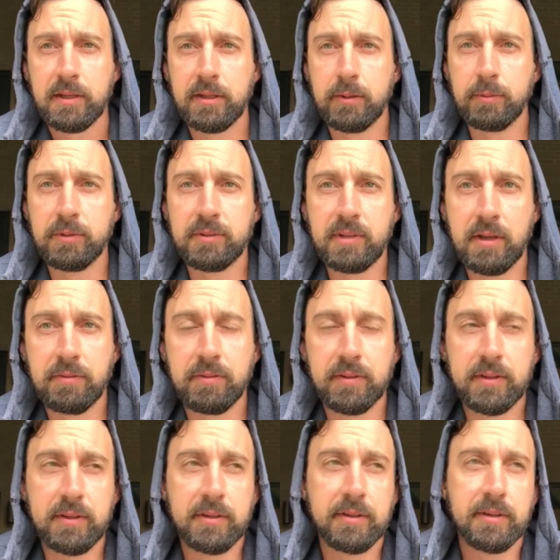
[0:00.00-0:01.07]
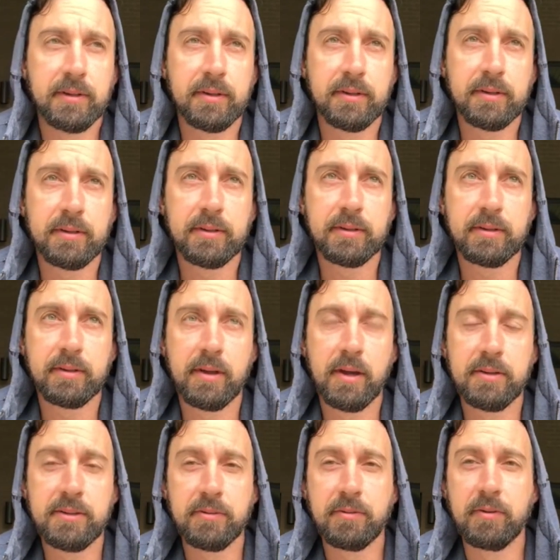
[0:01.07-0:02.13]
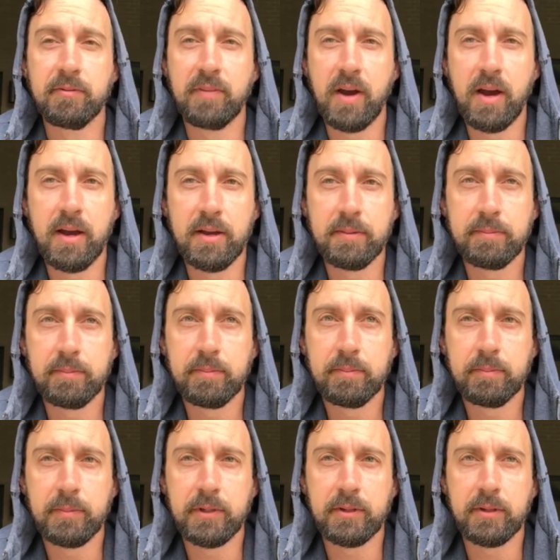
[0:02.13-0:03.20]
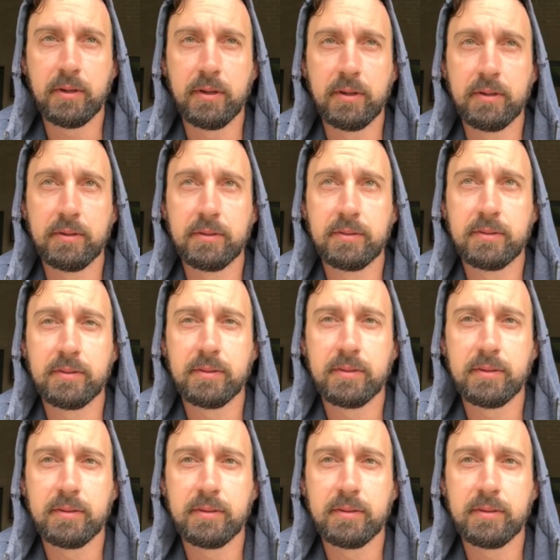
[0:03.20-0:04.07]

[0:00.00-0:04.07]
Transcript: it was definitely a different vibe, because